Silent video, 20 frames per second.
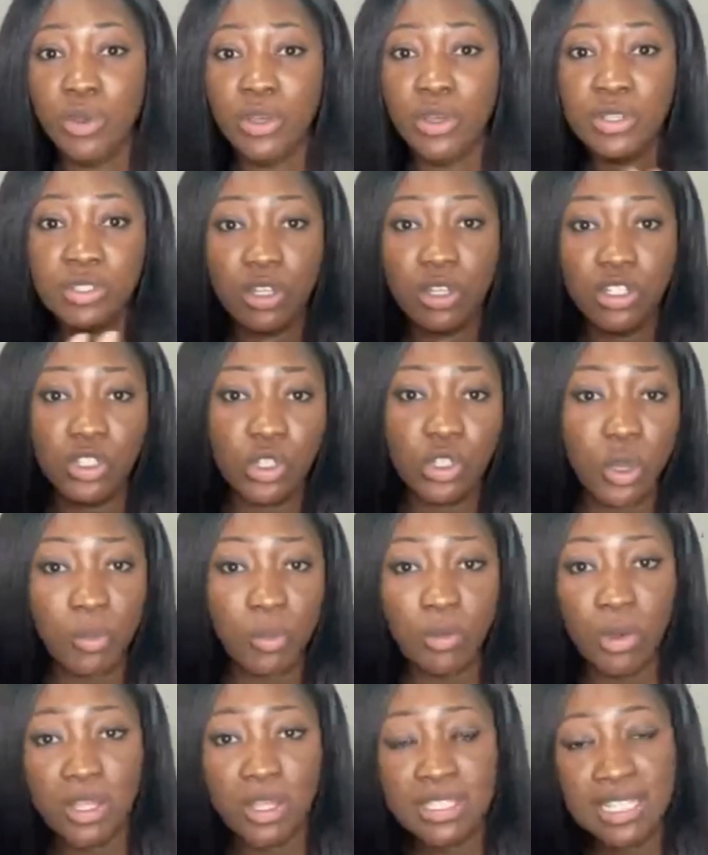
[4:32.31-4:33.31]
post on
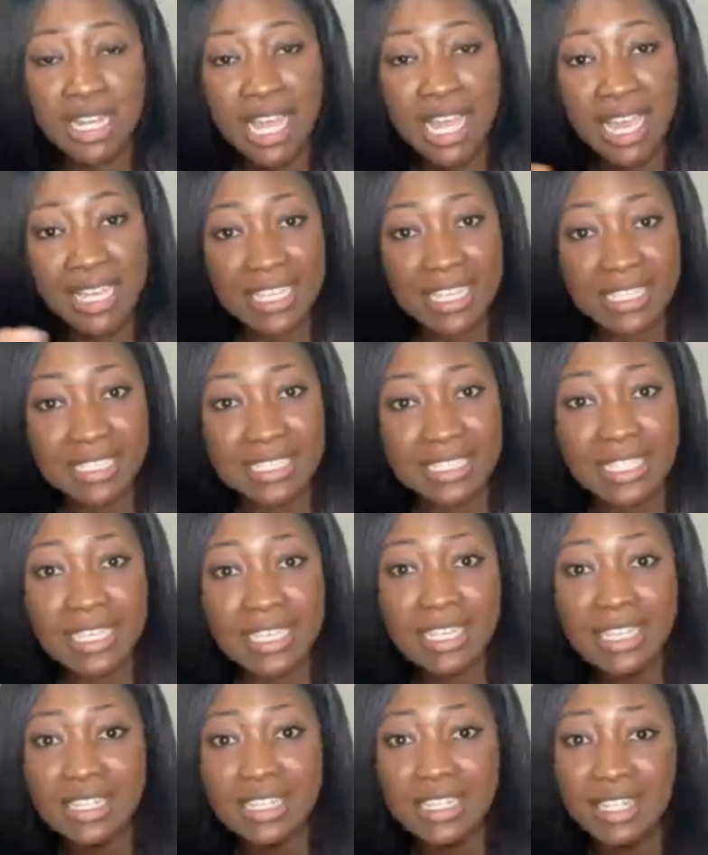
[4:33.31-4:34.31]
job boards like
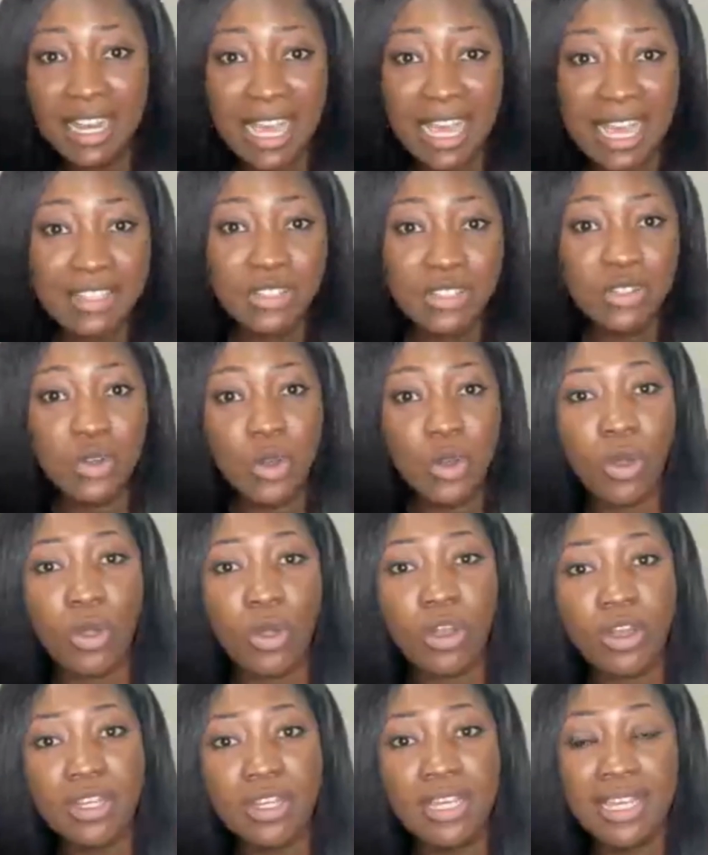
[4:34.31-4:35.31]
Indeed,
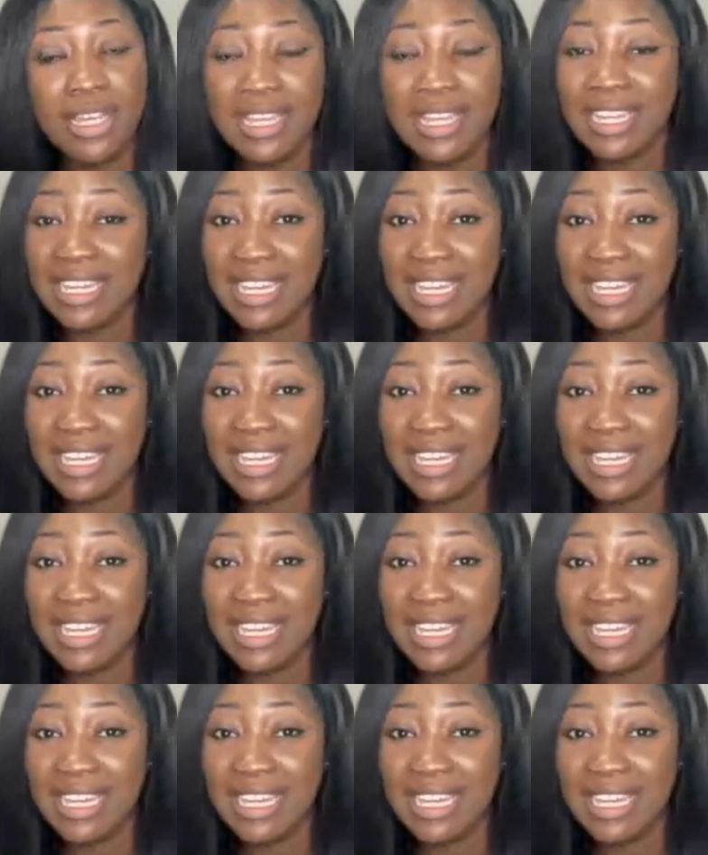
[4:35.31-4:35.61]
Glassdoor,